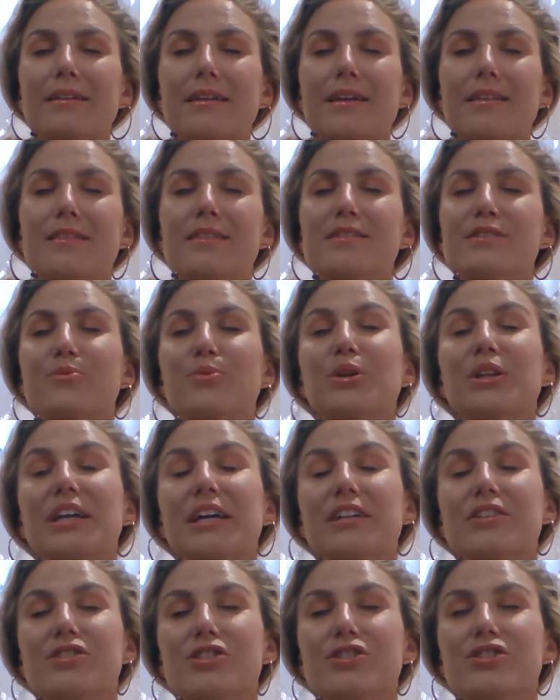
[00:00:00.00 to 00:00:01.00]
in this
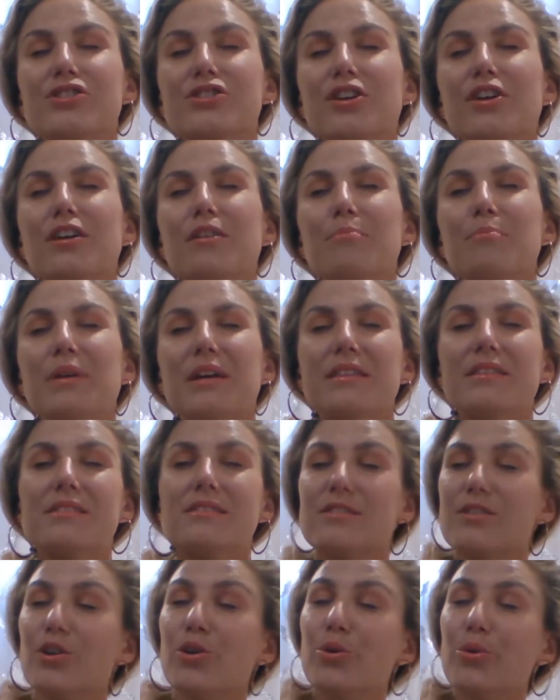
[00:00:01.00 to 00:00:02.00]
relationship, in
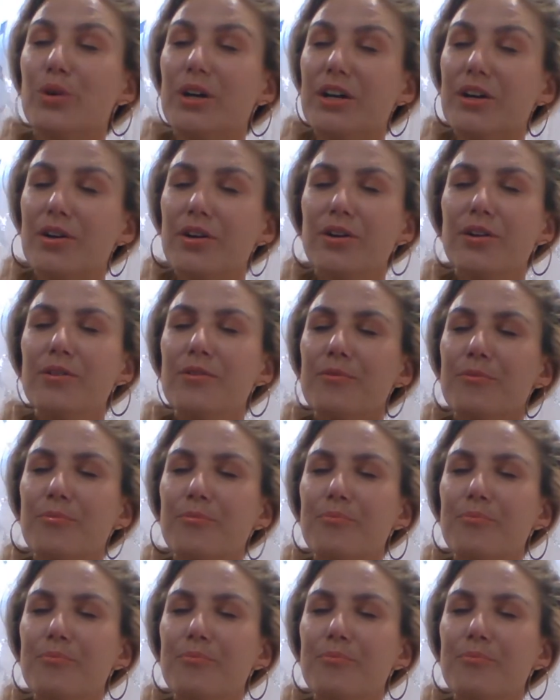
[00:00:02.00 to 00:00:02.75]
this career.